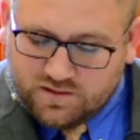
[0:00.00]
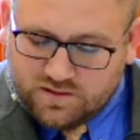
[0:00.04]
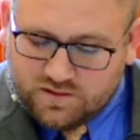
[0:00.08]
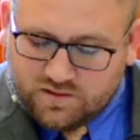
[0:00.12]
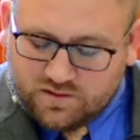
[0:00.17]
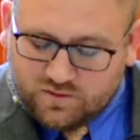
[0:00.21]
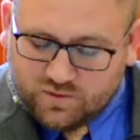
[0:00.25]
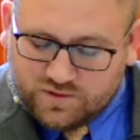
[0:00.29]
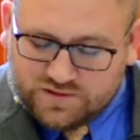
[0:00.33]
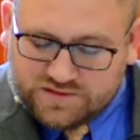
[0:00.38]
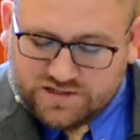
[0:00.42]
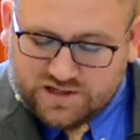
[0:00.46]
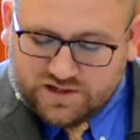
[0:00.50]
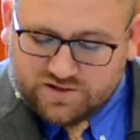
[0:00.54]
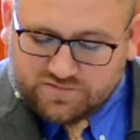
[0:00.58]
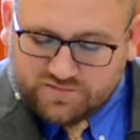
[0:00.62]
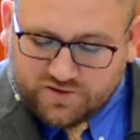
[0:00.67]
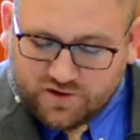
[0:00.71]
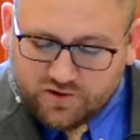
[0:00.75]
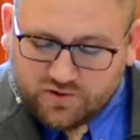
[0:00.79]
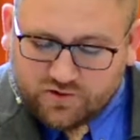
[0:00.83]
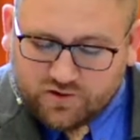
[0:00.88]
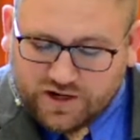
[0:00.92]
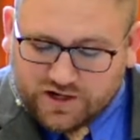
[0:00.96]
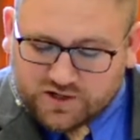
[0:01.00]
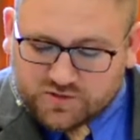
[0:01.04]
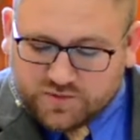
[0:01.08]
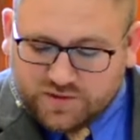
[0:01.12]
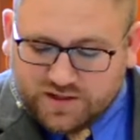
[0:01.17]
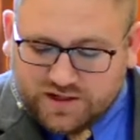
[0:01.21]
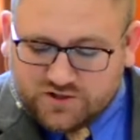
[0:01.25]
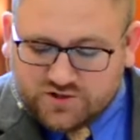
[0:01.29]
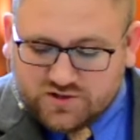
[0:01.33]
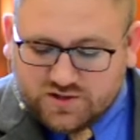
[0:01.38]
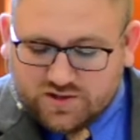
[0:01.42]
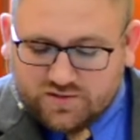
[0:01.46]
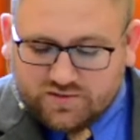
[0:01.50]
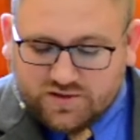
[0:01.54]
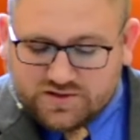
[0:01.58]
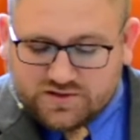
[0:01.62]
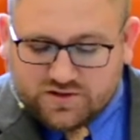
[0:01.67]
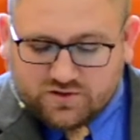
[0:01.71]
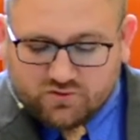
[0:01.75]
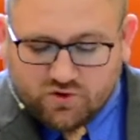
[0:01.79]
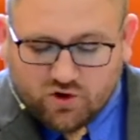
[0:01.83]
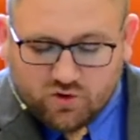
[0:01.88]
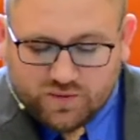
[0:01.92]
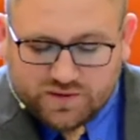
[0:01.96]
We see a further explanation of this
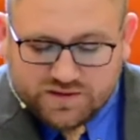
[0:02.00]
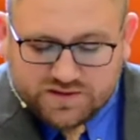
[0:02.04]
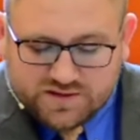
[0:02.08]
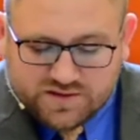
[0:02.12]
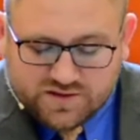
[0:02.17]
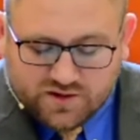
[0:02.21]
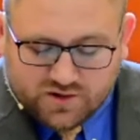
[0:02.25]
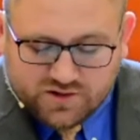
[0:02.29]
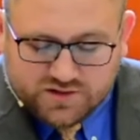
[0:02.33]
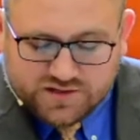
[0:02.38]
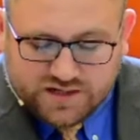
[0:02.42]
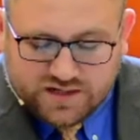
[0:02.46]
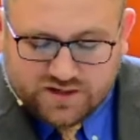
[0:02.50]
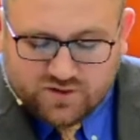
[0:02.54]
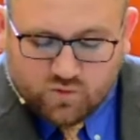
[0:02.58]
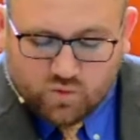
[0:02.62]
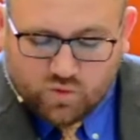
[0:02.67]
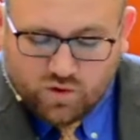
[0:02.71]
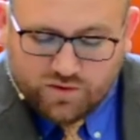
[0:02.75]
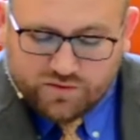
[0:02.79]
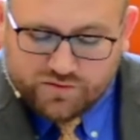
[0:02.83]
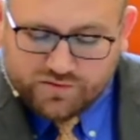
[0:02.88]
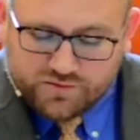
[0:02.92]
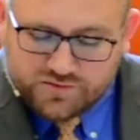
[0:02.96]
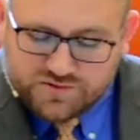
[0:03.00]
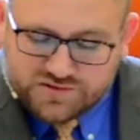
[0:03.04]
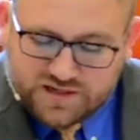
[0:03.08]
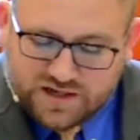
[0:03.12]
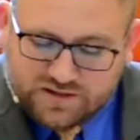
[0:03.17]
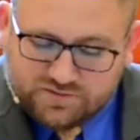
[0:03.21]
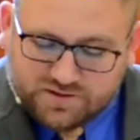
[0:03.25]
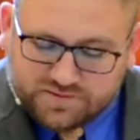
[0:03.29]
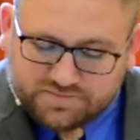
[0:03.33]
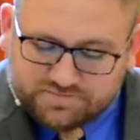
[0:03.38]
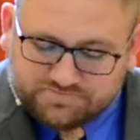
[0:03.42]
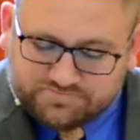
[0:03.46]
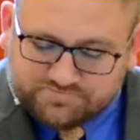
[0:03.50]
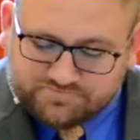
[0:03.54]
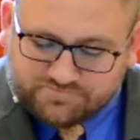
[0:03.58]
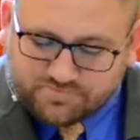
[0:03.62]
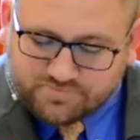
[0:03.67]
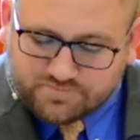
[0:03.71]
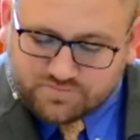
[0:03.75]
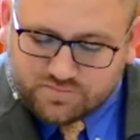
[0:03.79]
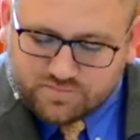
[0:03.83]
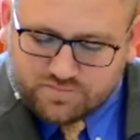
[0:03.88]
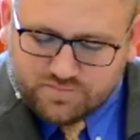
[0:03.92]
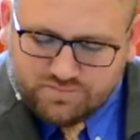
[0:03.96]
in Romans thirteen, one through seven.
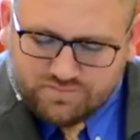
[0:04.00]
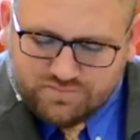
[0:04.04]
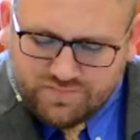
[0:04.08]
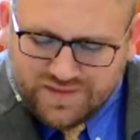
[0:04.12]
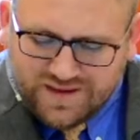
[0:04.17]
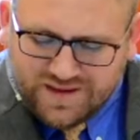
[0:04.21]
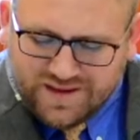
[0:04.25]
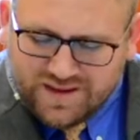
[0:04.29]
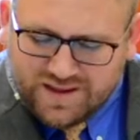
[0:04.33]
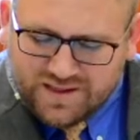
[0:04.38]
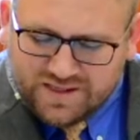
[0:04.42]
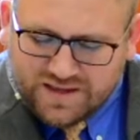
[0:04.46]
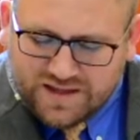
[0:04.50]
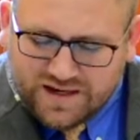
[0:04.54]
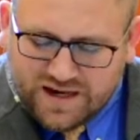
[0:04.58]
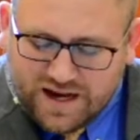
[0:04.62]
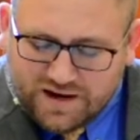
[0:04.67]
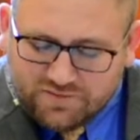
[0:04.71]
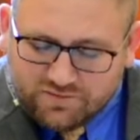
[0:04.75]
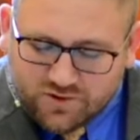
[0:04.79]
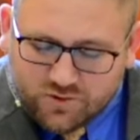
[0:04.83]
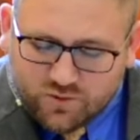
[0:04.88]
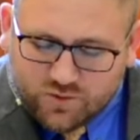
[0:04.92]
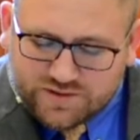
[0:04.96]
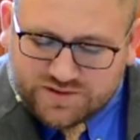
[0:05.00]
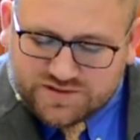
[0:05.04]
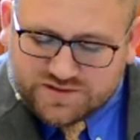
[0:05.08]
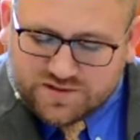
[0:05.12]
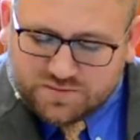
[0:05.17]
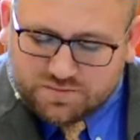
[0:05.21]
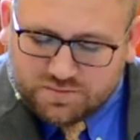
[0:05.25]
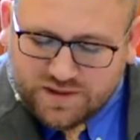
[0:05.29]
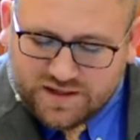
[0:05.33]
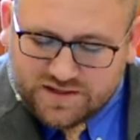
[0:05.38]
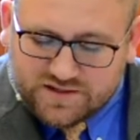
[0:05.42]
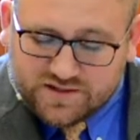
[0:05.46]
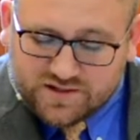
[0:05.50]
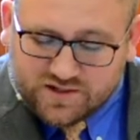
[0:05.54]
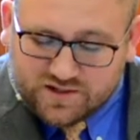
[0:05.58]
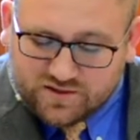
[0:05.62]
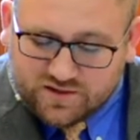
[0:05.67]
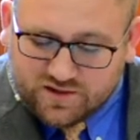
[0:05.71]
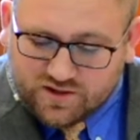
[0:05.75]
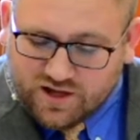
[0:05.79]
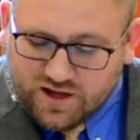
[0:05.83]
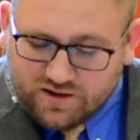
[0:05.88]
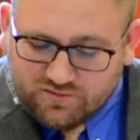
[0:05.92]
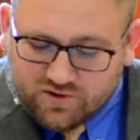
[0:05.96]
Let everyone submit to
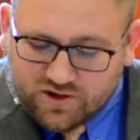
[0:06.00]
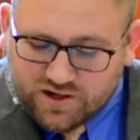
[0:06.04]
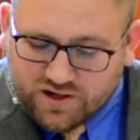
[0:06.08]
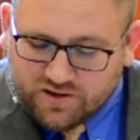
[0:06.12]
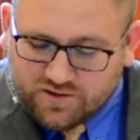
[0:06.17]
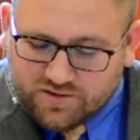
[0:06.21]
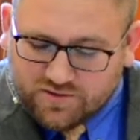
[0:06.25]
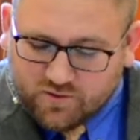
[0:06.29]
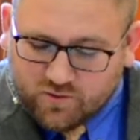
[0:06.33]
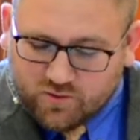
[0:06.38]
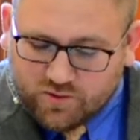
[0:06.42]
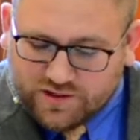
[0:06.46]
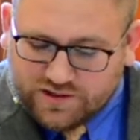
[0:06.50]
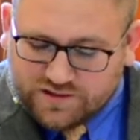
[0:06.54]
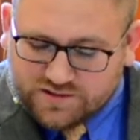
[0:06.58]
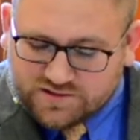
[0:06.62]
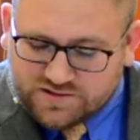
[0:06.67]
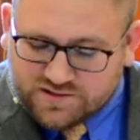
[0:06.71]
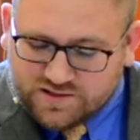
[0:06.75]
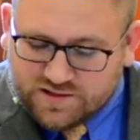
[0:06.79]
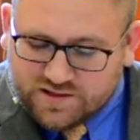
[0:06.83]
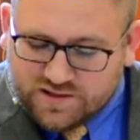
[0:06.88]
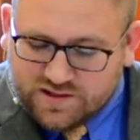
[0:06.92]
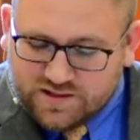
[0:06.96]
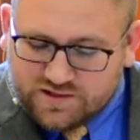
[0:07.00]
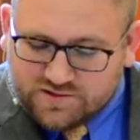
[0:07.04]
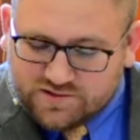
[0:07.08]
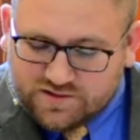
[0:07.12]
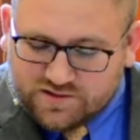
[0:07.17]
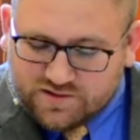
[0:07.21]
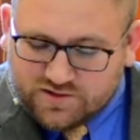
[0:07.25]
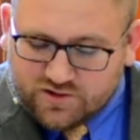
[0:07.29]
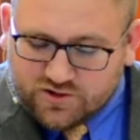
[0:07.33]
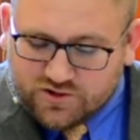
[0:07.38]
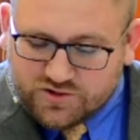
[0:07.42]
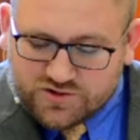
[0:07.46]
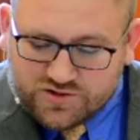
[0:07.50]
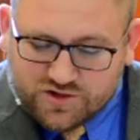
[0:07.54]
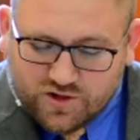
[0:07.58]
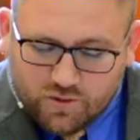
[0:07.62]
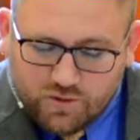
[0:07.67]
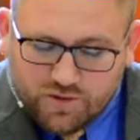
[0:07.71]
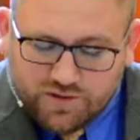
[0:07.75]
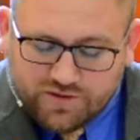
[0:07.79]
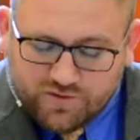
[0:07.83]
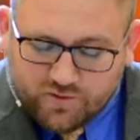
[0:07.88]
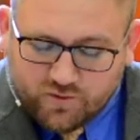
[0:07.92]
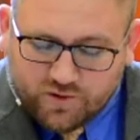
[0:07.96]
the governing authorities, since there is
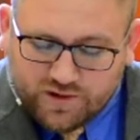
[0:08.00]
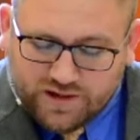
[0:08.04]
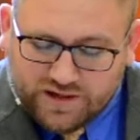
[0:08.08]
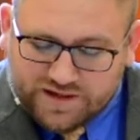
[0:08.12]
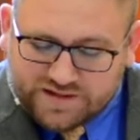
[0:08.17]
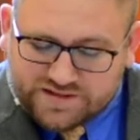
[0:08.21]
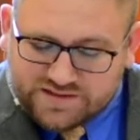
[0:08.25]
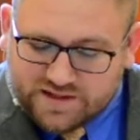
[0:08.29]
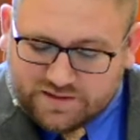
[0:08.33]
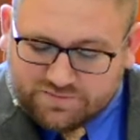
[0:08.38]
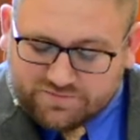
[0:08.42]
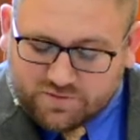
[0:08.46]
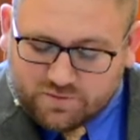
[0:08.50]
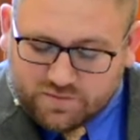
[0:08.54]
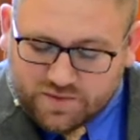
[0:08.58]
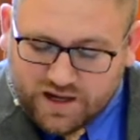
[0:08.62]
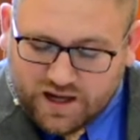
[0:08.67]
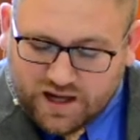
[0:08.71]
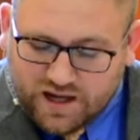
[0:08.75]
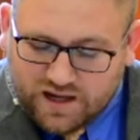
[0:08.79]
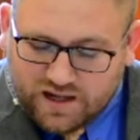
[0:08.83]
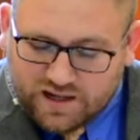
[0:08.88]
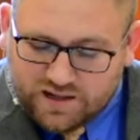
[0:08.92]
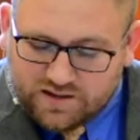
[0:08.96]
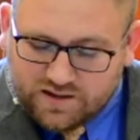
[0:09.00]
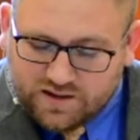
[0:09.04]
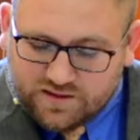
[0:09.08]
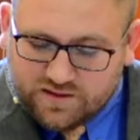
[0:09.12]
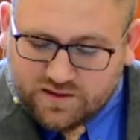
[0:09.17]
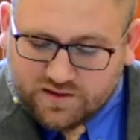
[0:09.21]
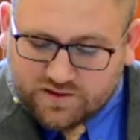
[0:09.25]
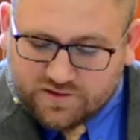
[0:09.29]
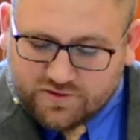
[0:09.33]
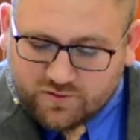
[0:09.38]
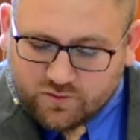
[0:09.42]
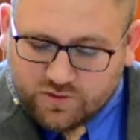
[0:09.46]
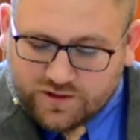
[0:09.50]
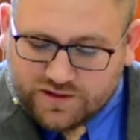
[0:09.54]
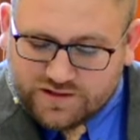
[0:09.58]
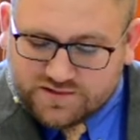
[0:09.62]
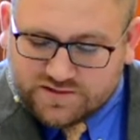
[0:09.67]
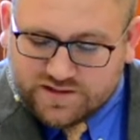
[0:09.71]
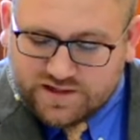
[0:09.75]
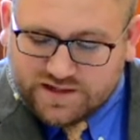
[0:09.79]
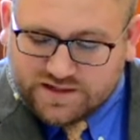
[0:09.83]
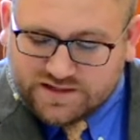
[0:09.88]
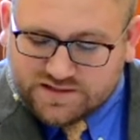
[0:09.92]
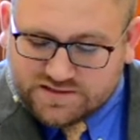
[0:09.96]
no authority except from God, and the
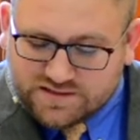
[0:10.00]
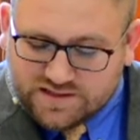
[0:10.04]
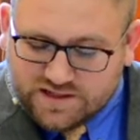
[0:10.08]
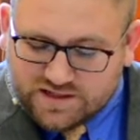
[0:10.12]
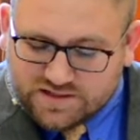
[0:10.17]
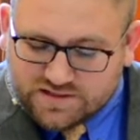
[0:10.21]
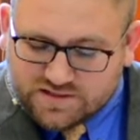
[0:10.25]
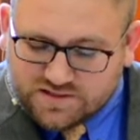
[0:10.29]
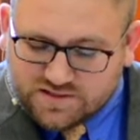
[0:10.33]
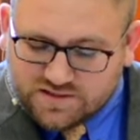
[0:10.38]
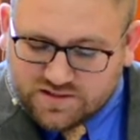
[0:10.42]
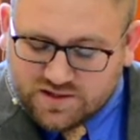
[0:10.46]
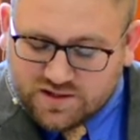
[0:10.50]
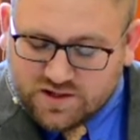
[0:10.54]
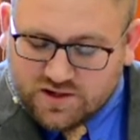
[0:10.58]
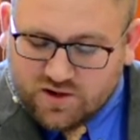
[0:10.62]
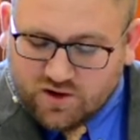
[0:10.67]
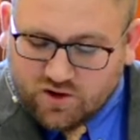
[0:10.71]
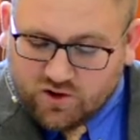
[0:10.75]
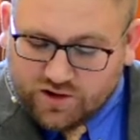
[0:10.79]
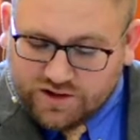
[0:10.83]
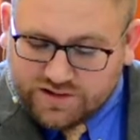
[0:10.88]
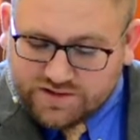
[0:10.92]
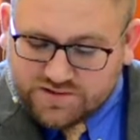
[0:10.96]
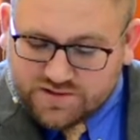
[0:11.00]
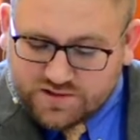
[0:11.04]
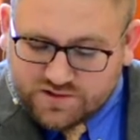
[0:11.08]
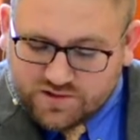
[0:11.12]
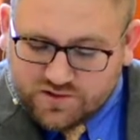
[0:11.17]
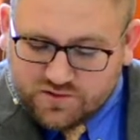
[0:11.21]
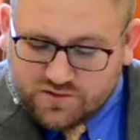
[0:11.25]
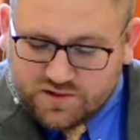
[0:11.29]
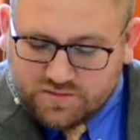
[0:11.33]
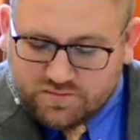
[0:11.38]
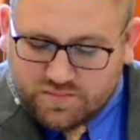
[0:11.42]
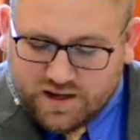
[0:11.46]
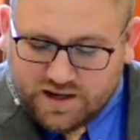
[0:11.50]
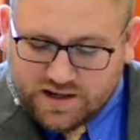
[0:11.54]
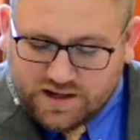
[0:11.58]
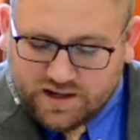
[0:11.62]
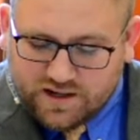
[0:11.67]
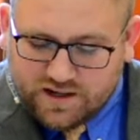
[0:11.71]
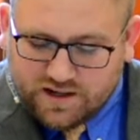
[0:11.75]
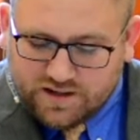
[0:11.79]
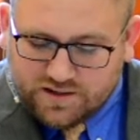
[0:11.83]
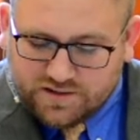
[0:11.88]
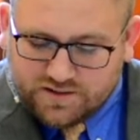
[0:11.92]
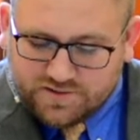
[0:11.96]
authorities that exist are instituted by
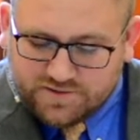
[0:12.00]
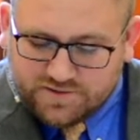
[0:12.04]
God.